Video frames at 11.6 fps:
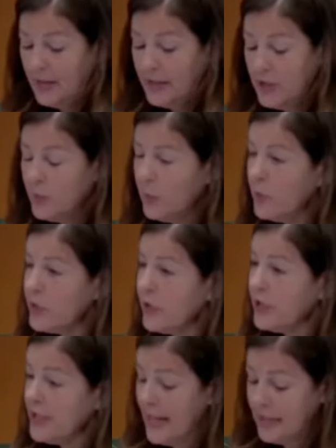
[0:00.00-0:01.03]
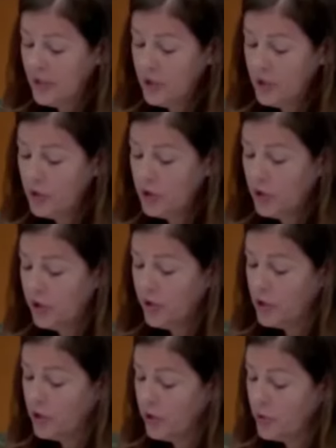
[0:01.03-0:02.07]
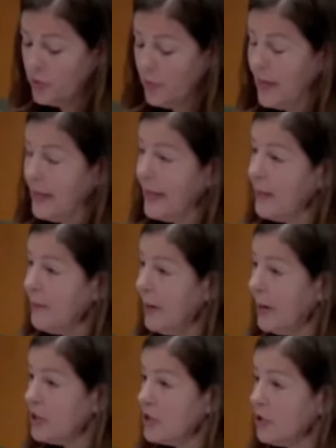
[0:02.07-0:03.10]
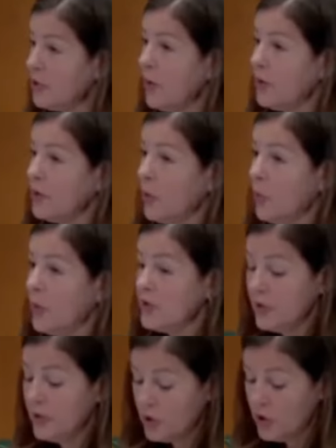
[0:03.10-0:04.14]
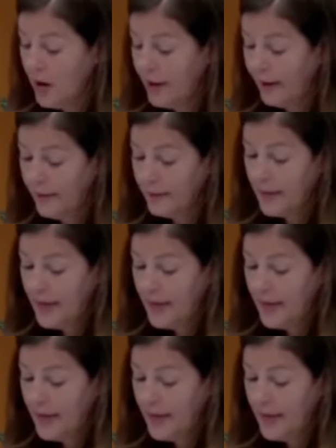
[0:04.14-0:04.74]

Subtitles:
These rules are intended to assure that jurors remain impartial throughout the course of the trial.